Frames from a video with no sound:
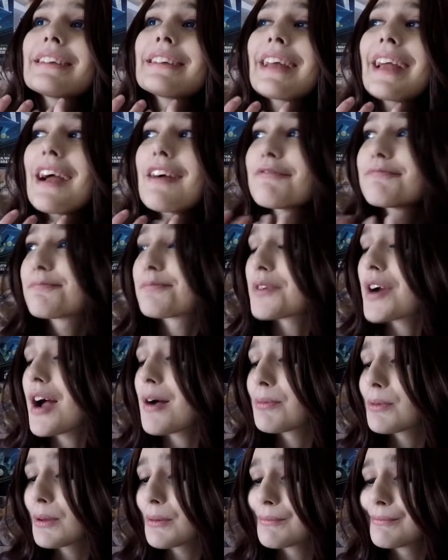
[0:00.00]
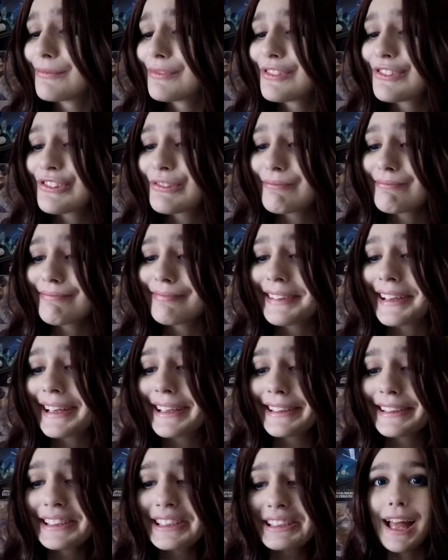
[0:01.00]
they have problems
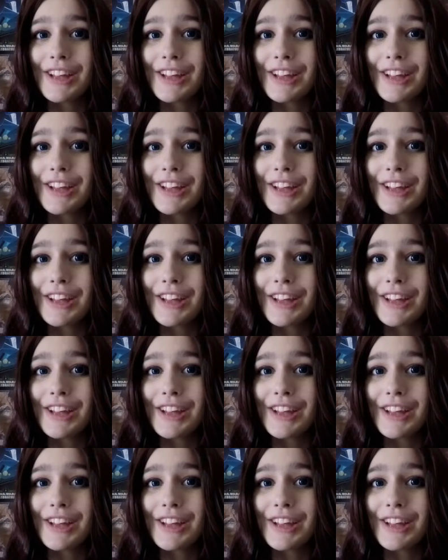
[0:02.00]
and